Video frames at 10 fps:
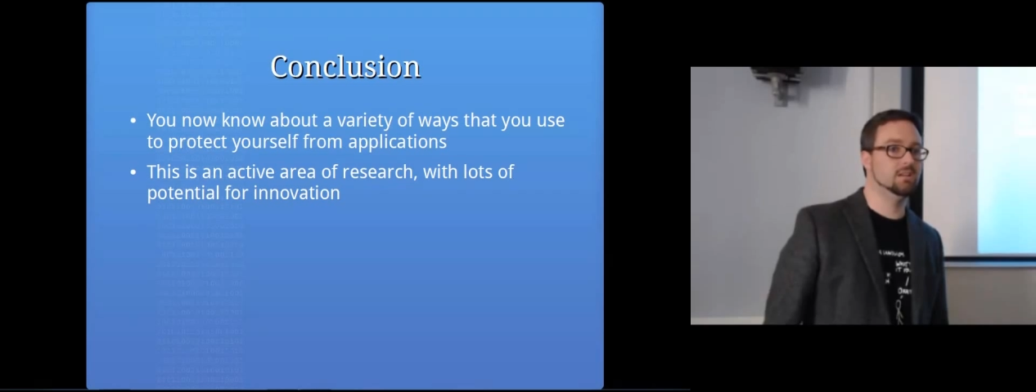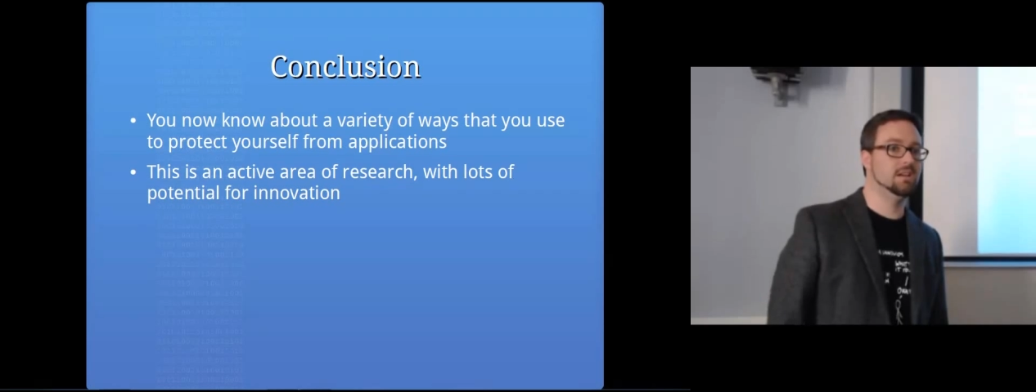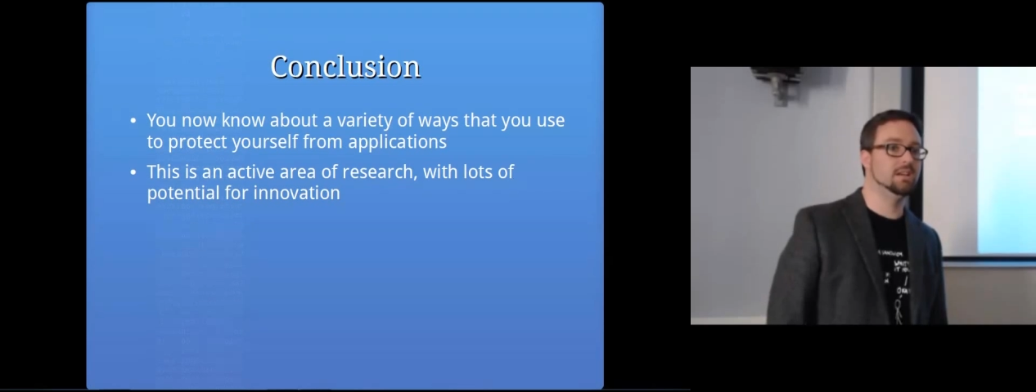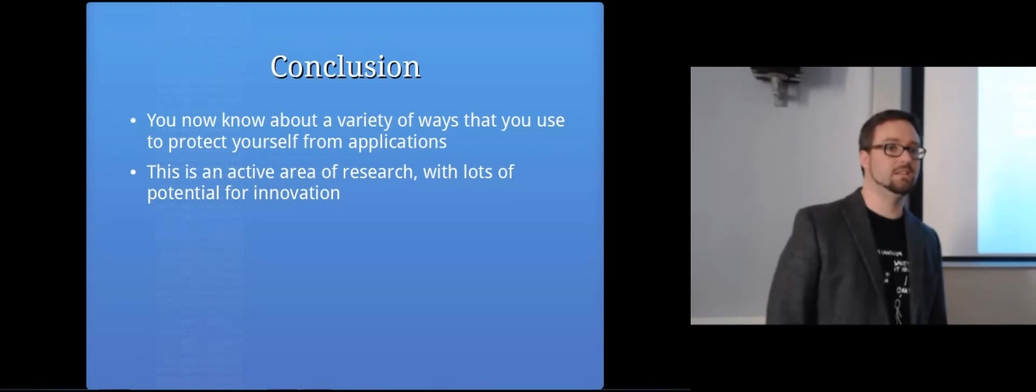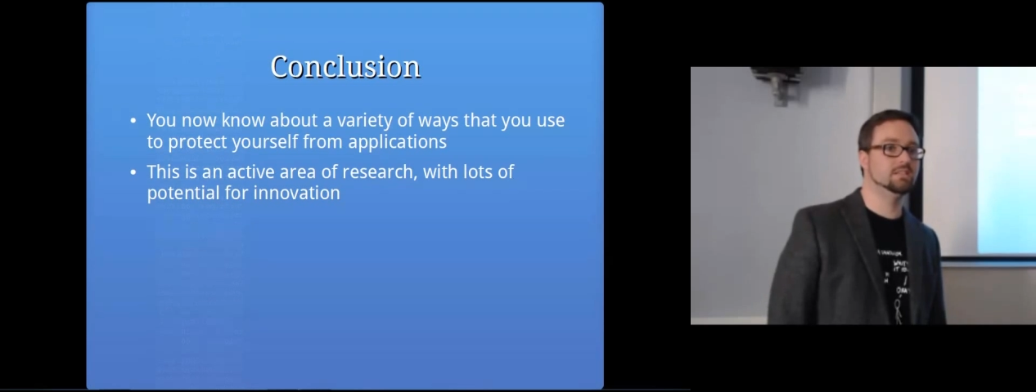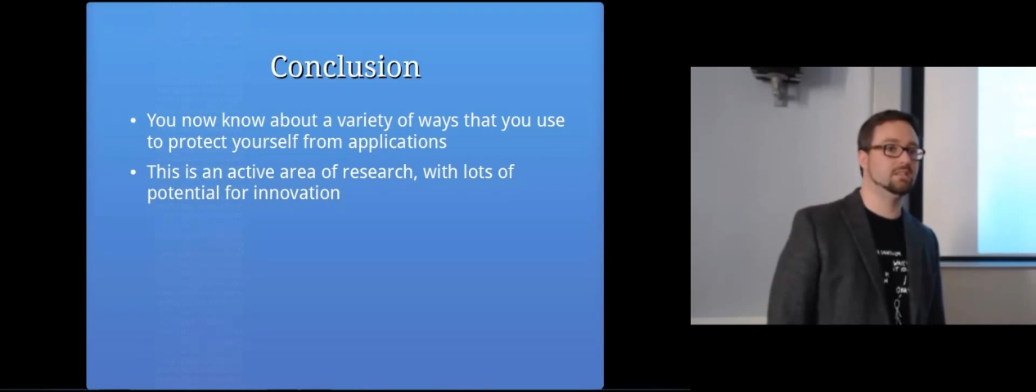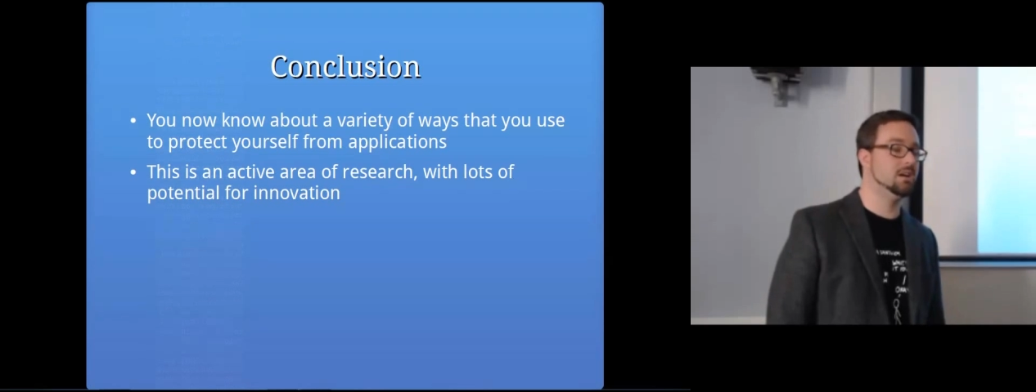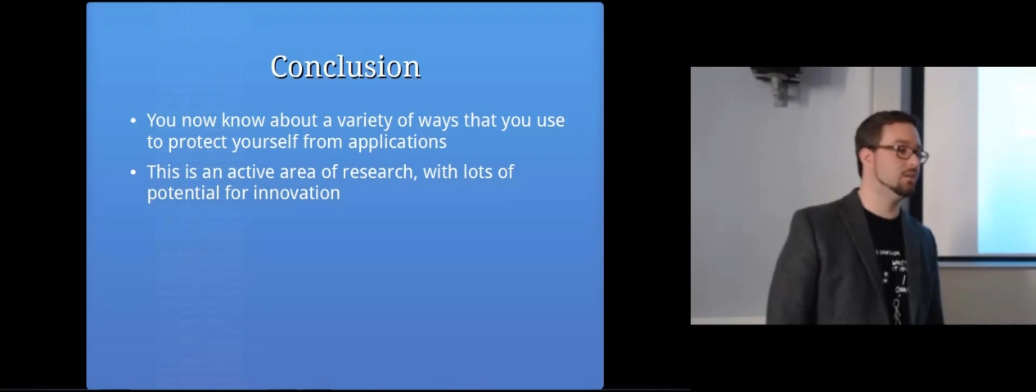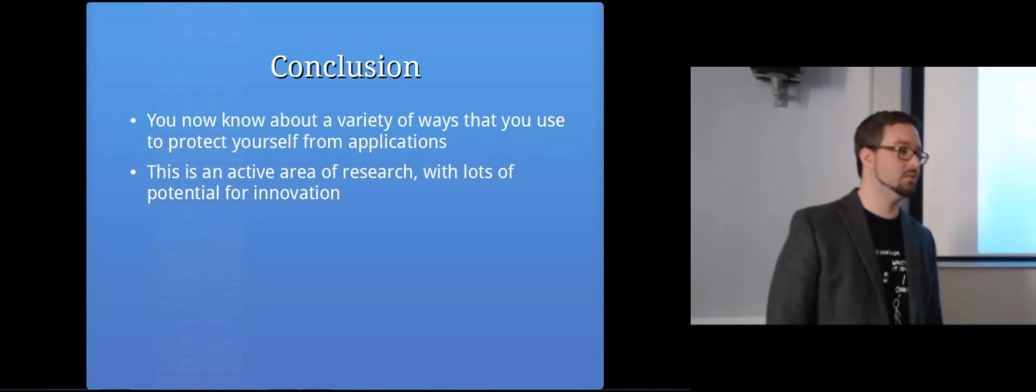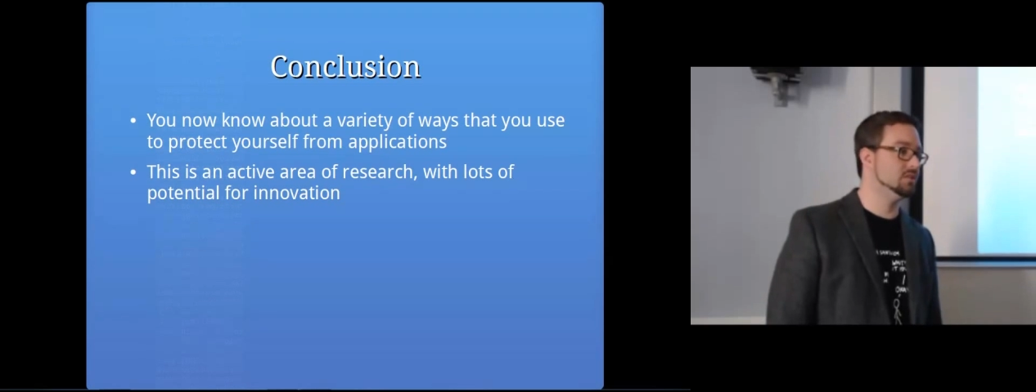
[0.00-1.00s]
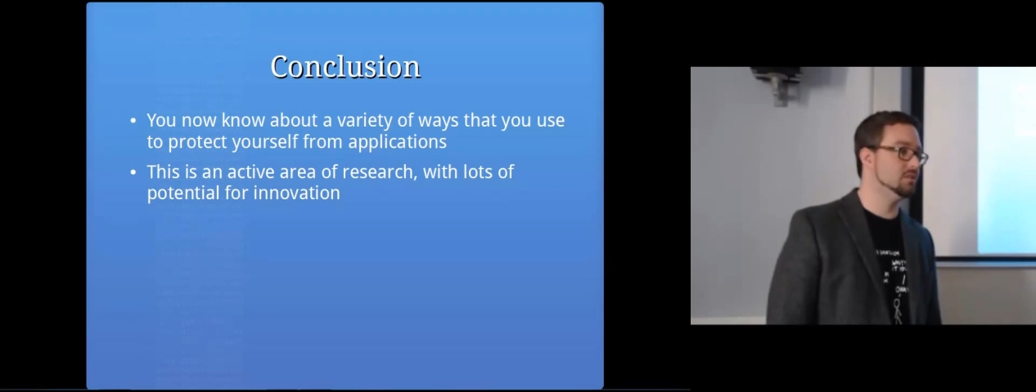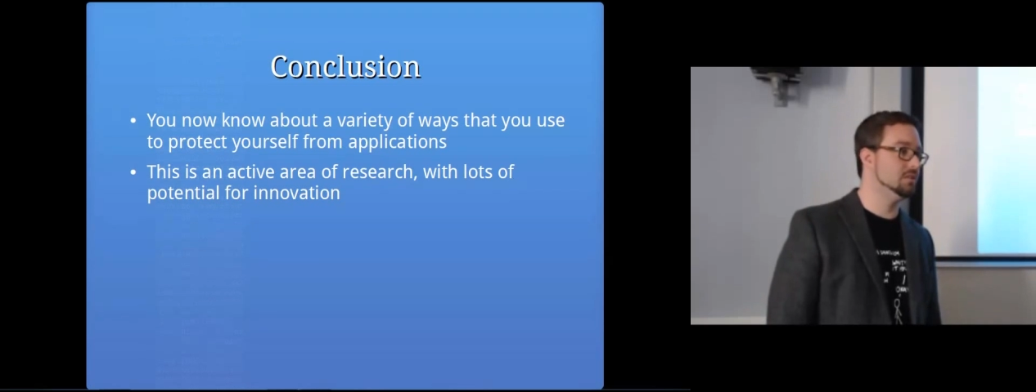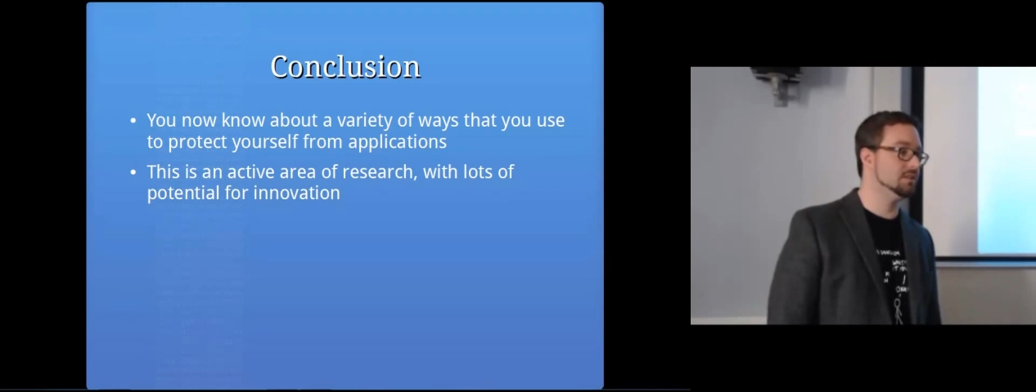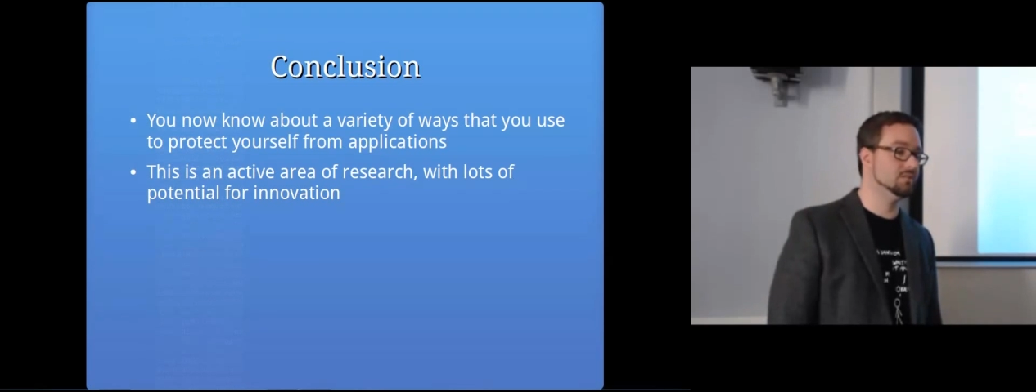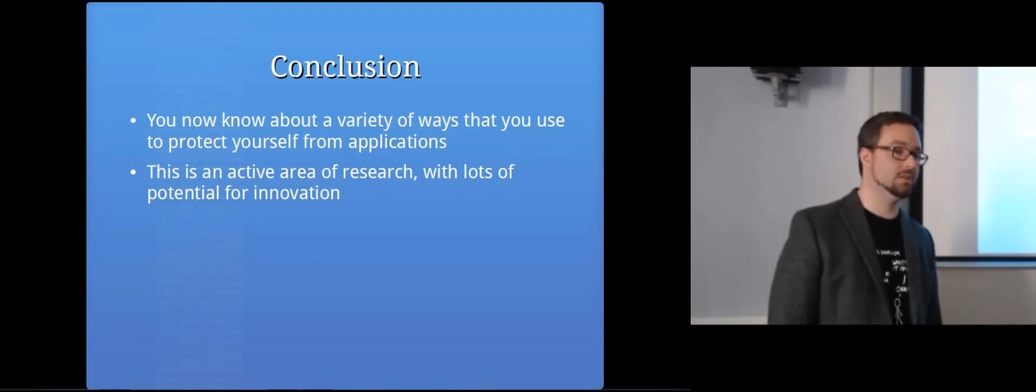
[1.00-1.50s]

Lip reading: and I'll see you next